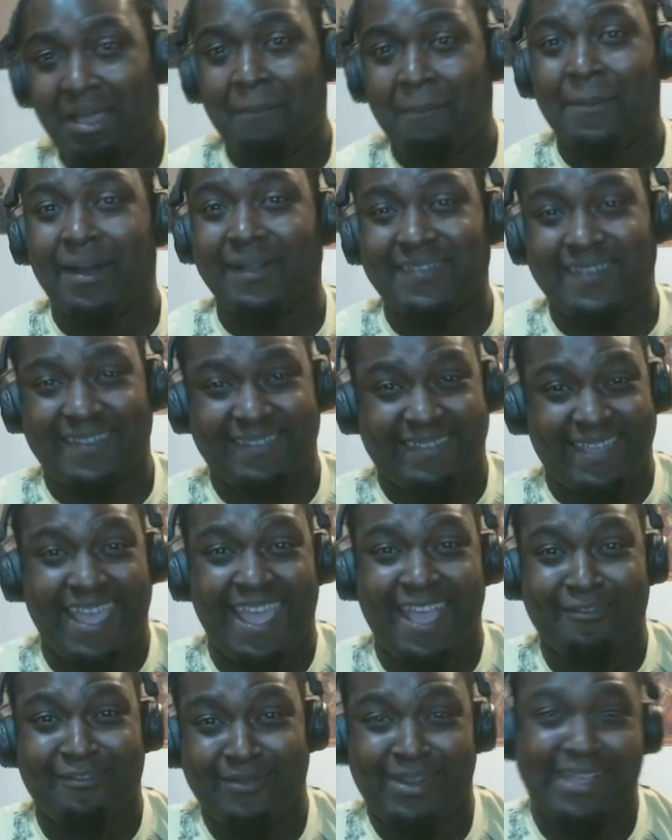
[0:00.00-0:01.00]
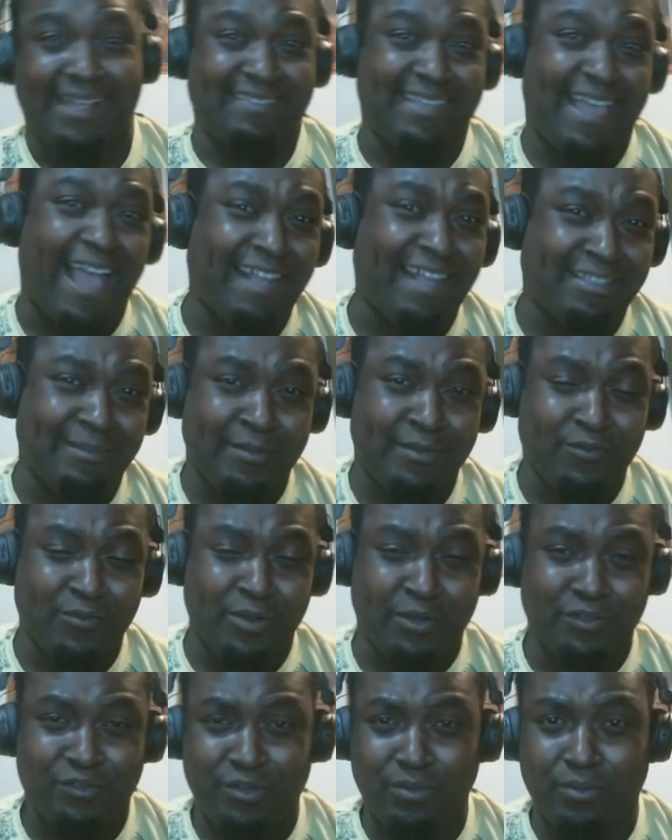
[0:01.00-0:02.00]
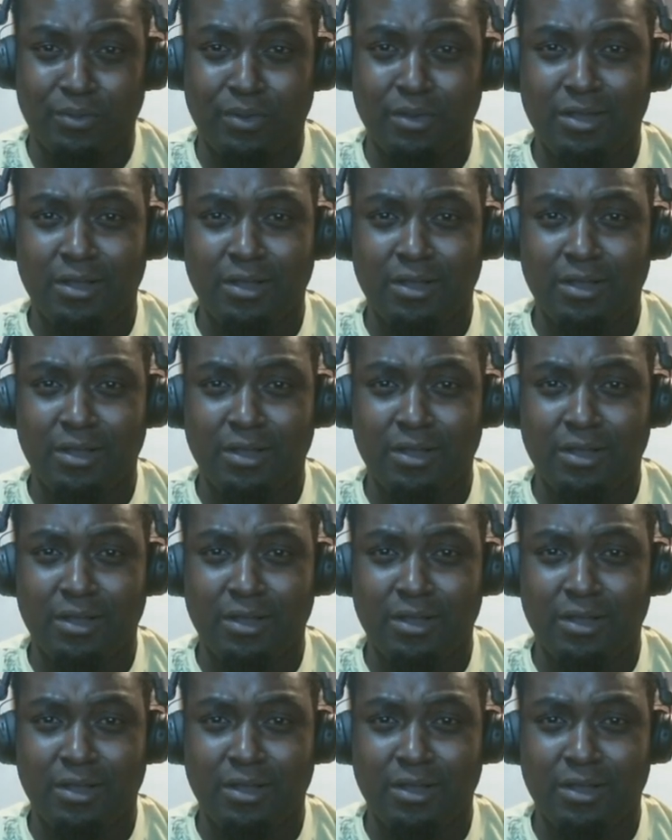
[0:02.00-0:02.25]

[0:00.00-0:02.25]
melted his hands when he attacked him as well too.